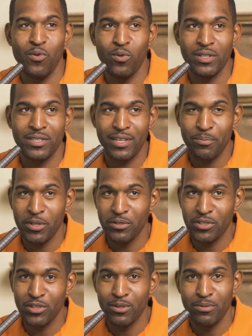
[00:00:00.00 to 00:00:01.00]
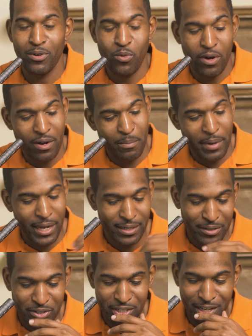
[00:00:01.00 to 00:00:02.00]
What's up, YouTube? Welcome back
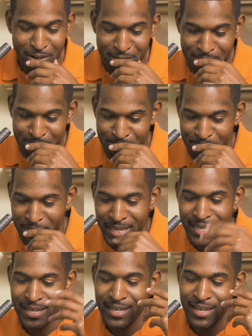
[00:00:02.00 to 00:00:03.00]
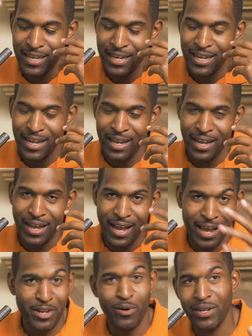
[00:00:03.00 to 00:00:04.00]
to the channel.
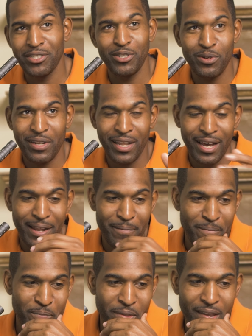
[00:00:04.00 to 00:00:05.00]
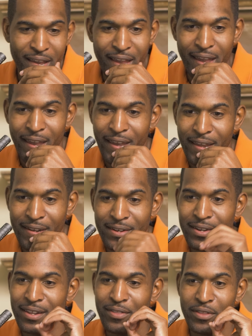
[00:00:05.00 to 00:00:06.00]
I know I joke a lot,
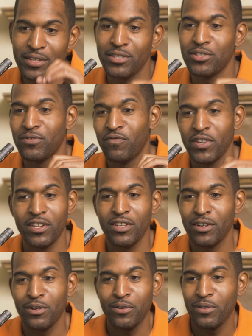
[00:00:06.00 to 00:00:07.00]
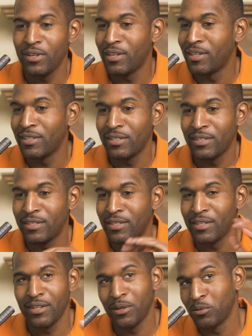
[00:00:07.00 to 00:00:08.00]
and this video
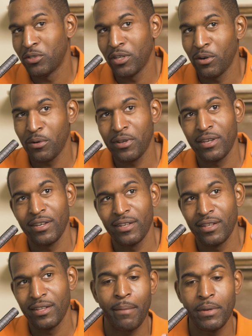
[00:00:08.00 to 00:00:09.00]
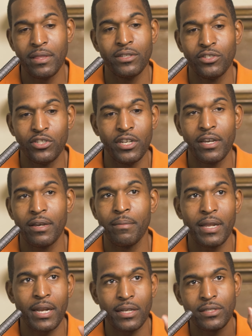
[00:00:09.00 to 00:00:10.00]
is no joke. I'm in the
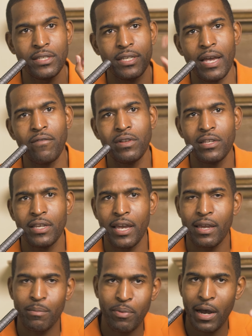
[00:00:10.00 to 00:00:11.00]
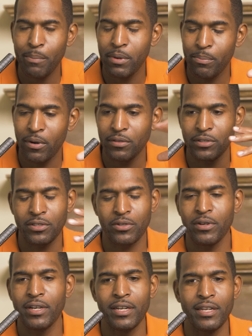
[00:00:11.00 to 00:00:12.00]
gym, and I see Evelyn Yang pop up on the
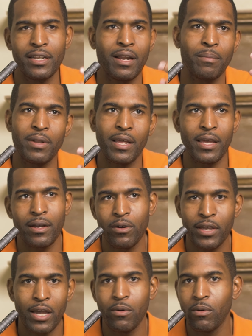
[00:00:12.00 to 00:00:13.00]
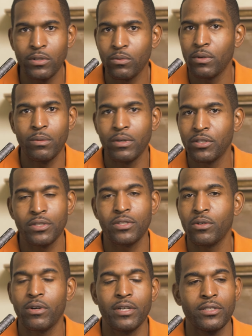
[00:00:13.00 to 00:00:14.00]
screen, and I'm like, okay, well, what's the
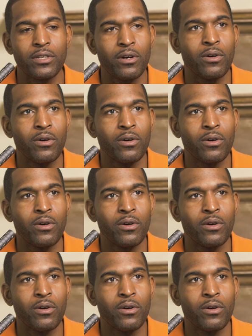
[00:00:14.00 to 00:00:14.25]
story?